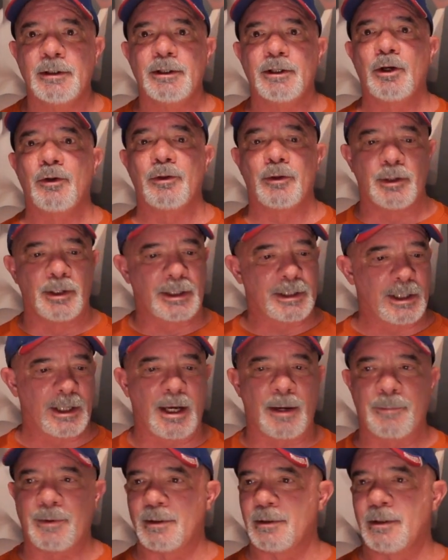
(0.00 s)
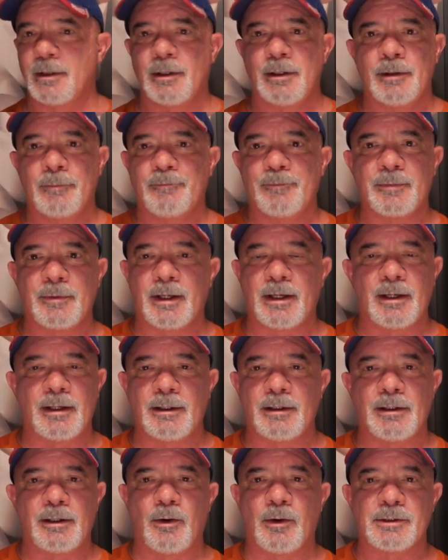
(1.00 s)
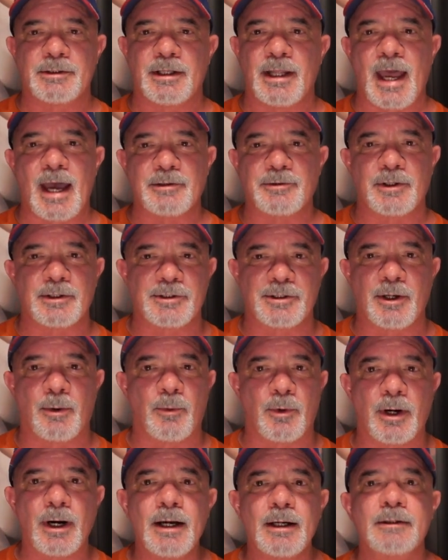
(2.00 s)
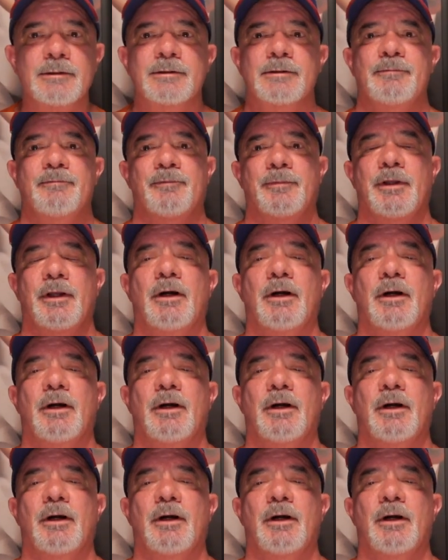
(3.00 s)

They'll look it up and it's an address somewhere else.